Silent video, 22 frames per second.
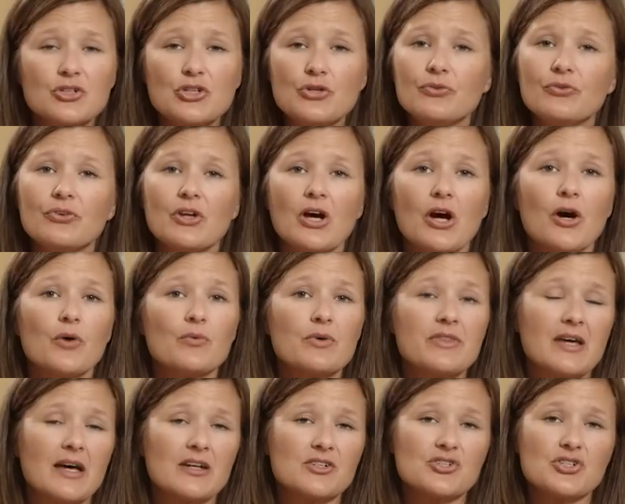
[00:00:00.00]
you know
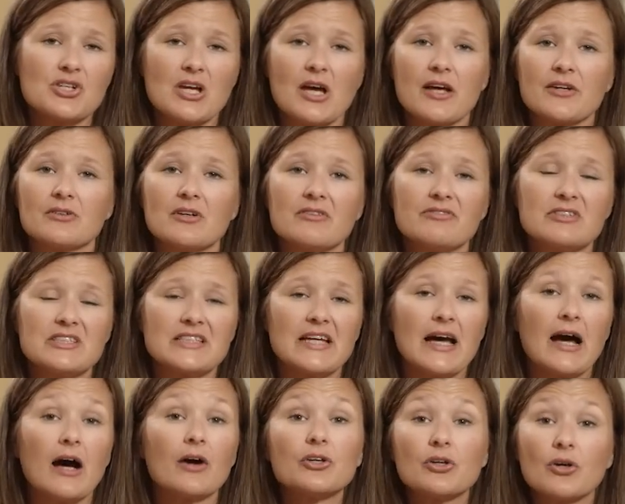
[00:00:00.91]
without a shadow of a
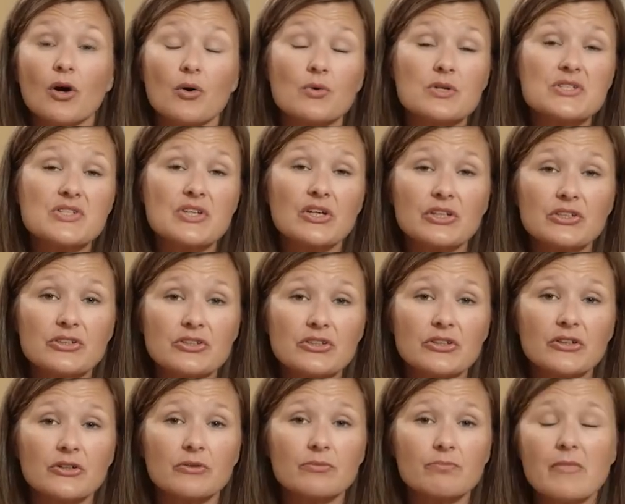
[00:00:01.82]
doubt you're always going to
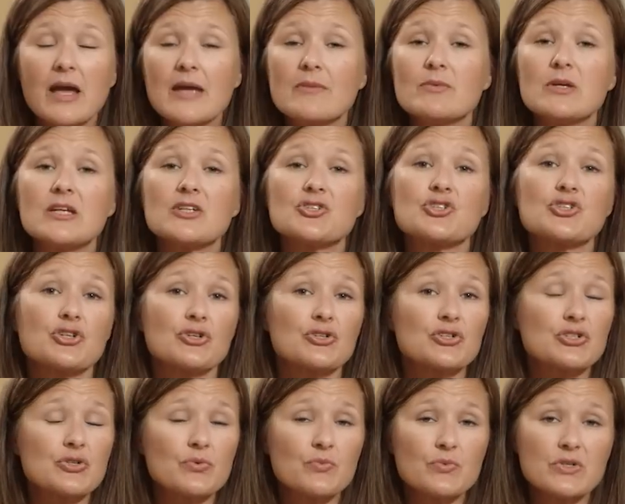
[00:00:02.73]
do. Maybe it's
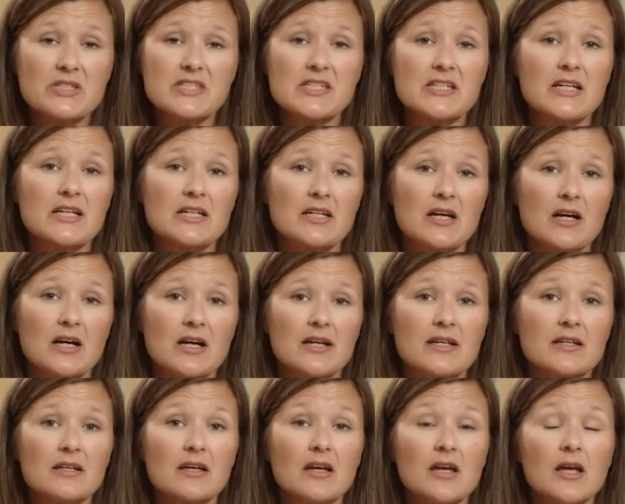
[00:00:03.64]
church on Wednesday
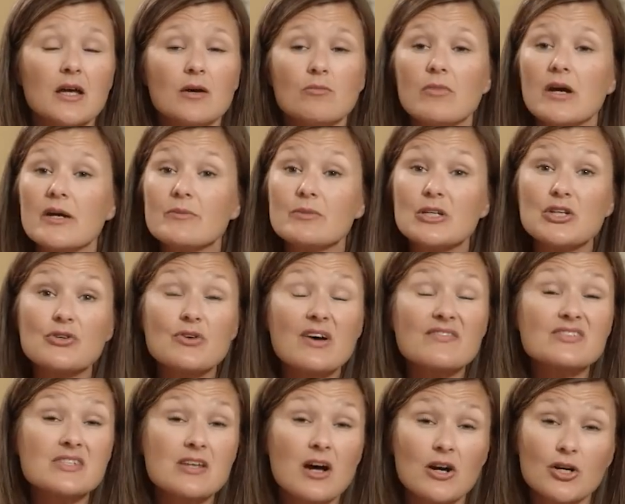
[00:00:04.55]
night. Maybe you
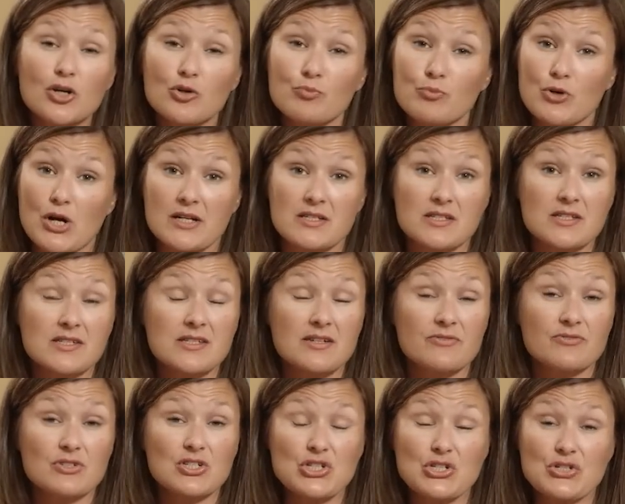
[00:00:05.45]
have soccer practice
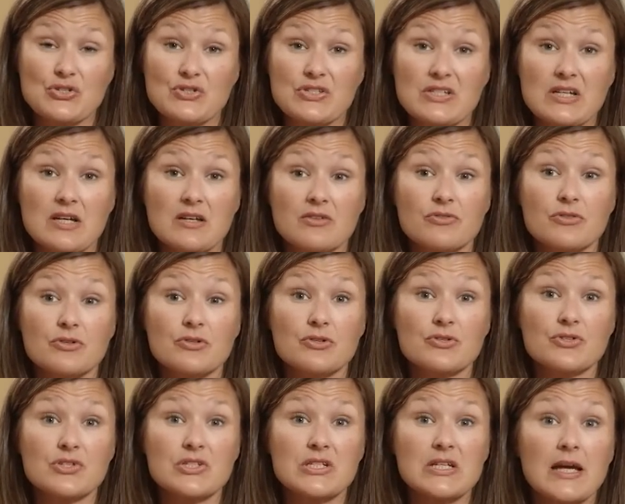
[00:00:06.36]
every Tuesday and
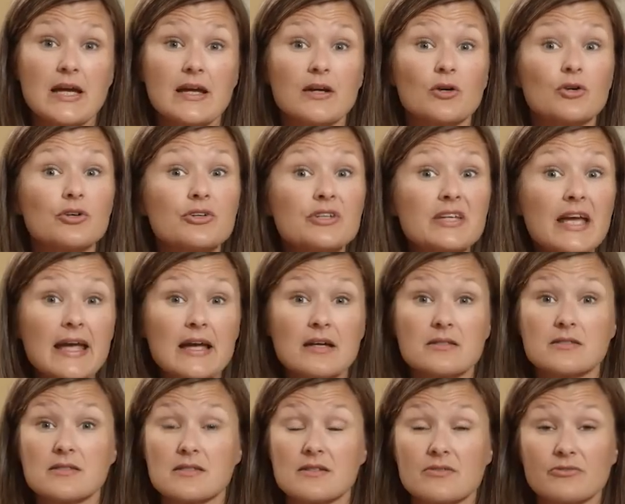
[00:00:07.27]
Thursday, or
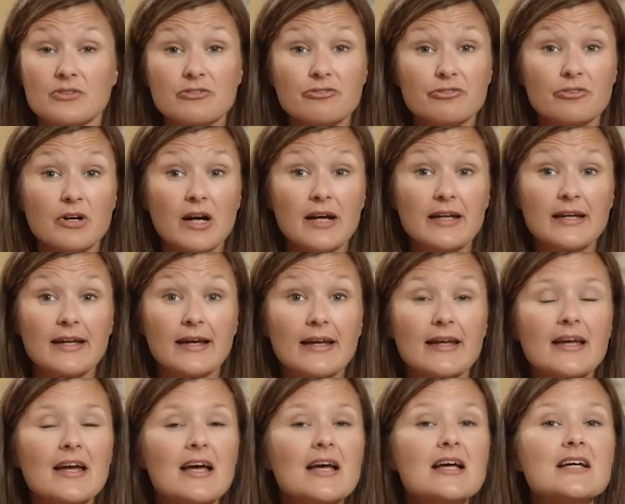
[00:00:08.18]
dance every
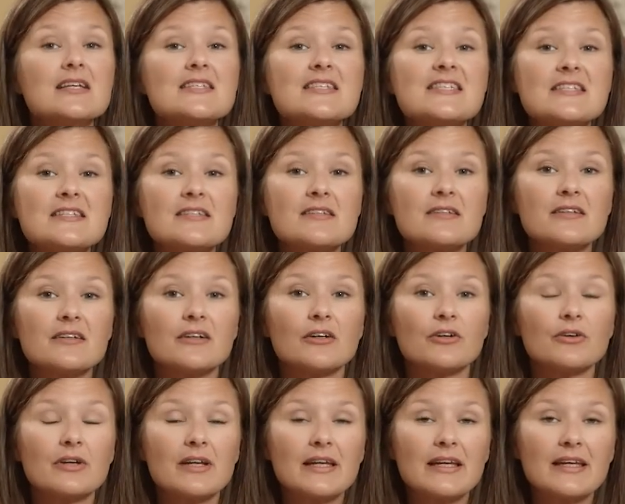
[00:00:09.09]
Friday.
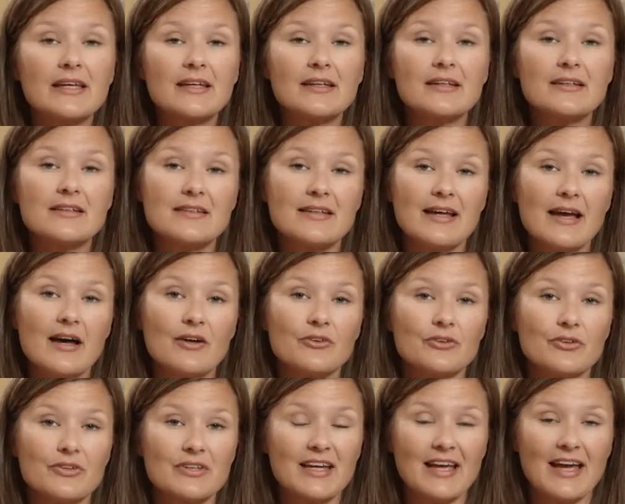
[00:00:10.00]
Still, get it down
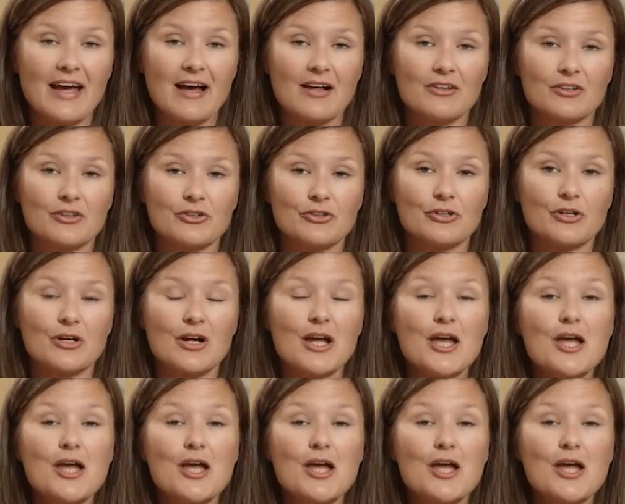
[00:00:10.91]
on the calendar,